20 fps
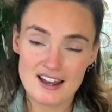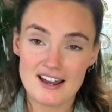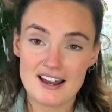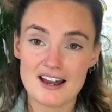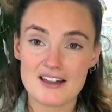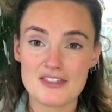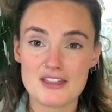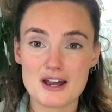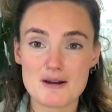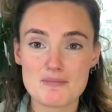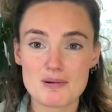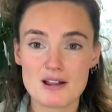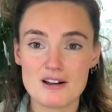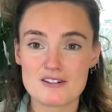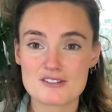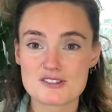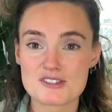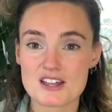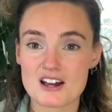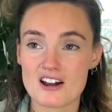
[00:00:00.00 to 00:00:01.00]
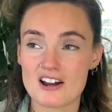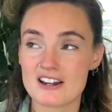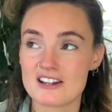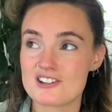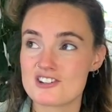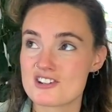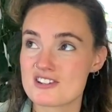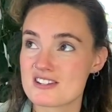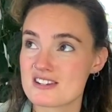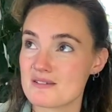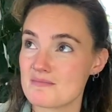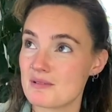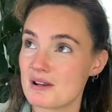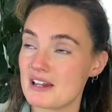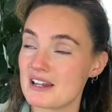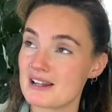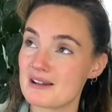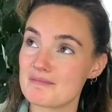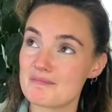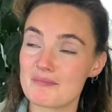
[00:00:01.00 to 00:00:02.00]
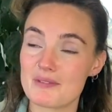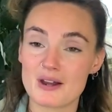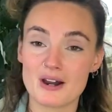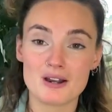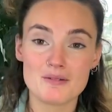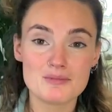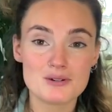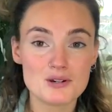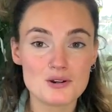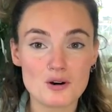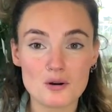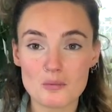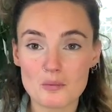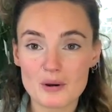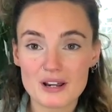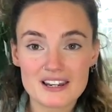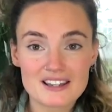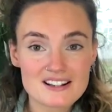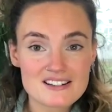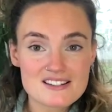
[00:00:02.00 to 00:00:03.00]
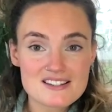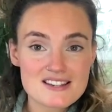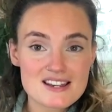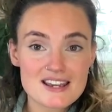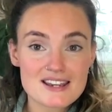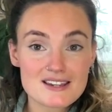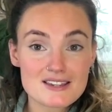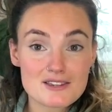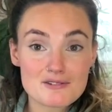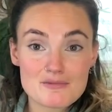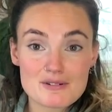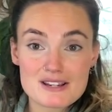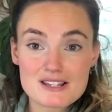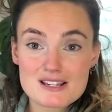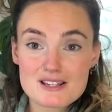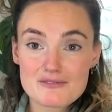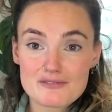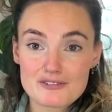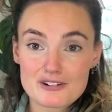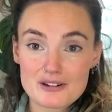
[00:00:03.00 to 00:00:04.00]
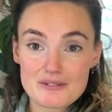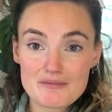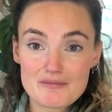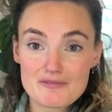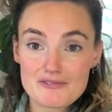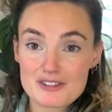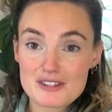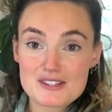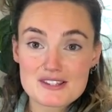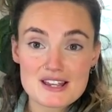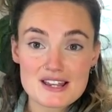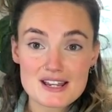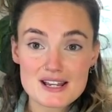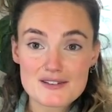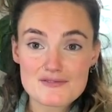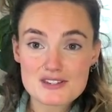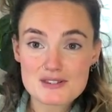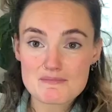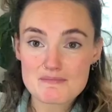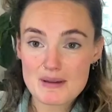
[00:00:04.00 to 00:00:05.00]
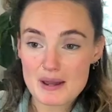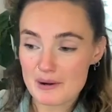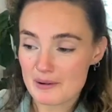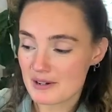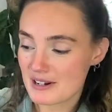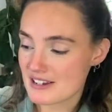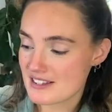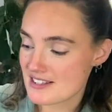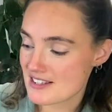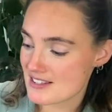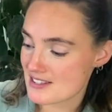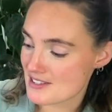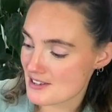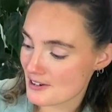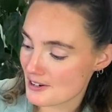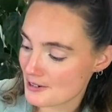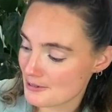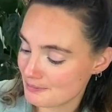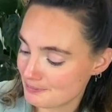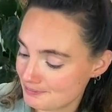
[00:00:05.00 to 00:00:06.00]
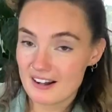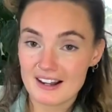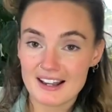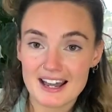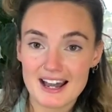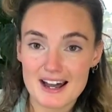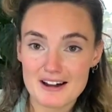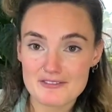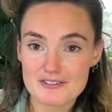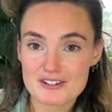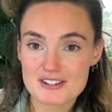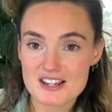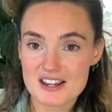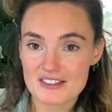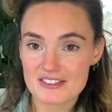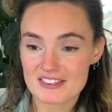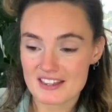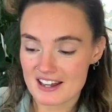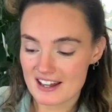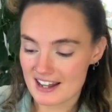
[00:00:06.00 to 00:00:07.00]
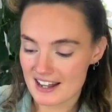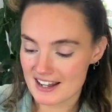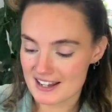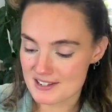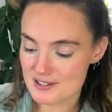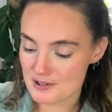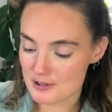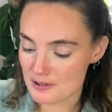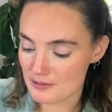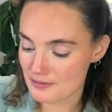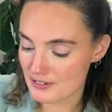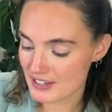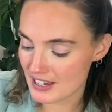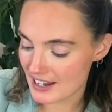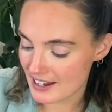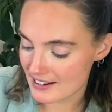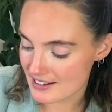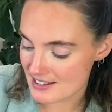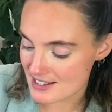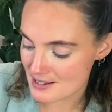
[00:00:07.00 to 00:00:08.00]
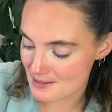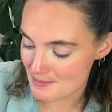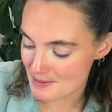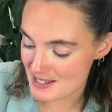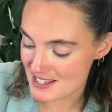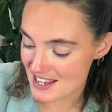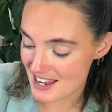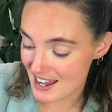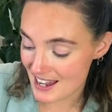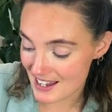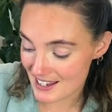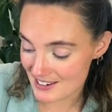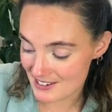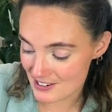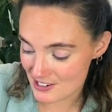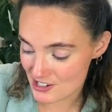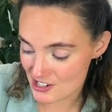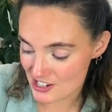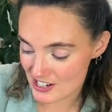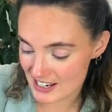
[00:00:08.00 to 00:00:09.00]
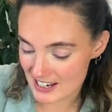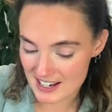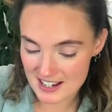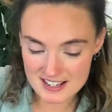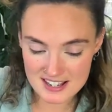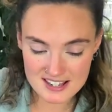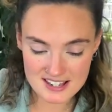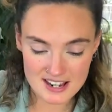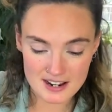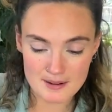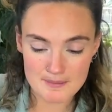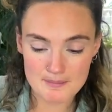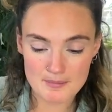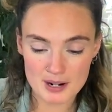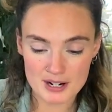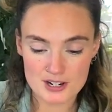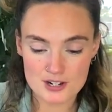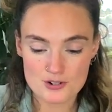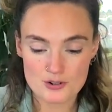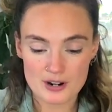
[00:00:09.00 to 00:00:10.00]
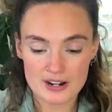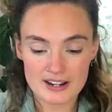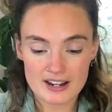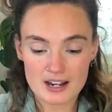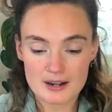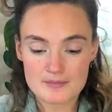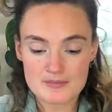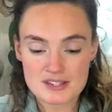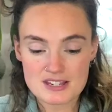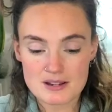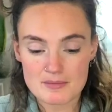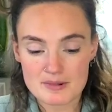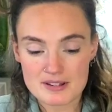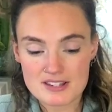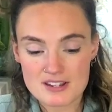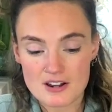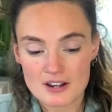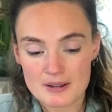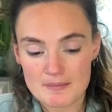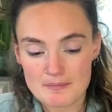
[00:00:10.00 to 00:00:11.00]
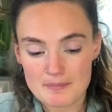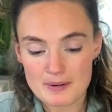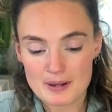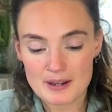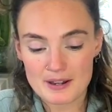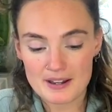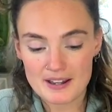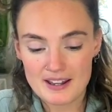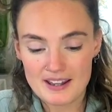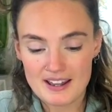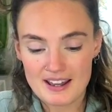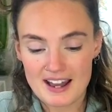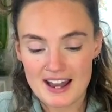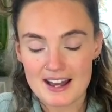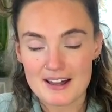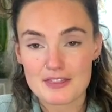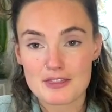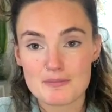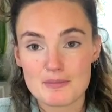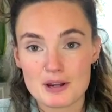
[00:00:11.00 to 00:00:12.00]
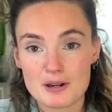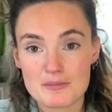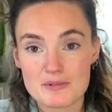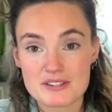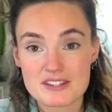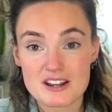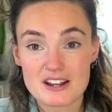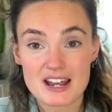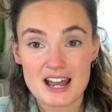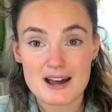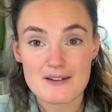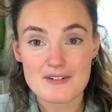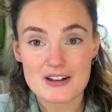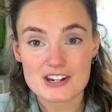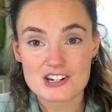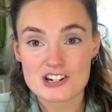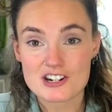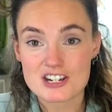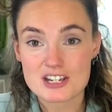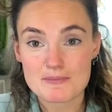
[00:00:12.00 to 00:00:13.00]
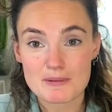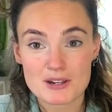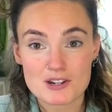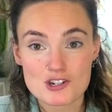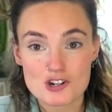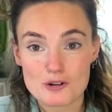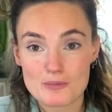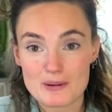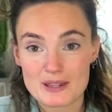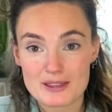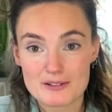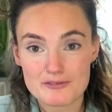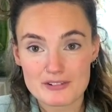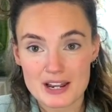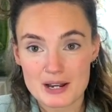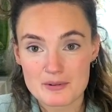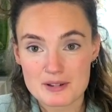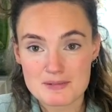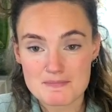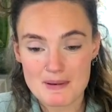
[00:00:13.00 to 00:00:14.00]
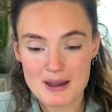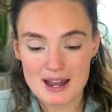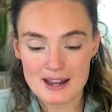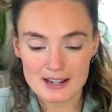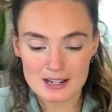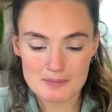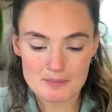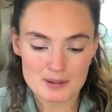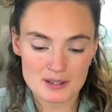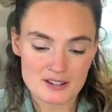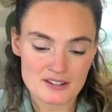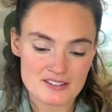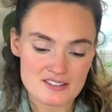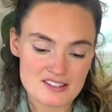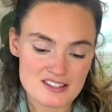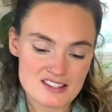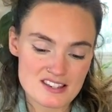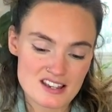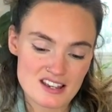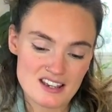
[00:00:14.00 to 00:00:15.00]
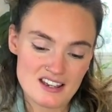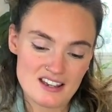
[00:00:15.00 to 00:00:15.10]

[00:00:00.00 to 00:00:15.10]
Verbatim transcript: and they're plants that I just am like, I'm not willing to take the risk for, for the sake of some berries. So I haven't done that as of yet. Potentially, as I say, I might try it come summertime, but at the moment I have actually just been chopping the flowers back because,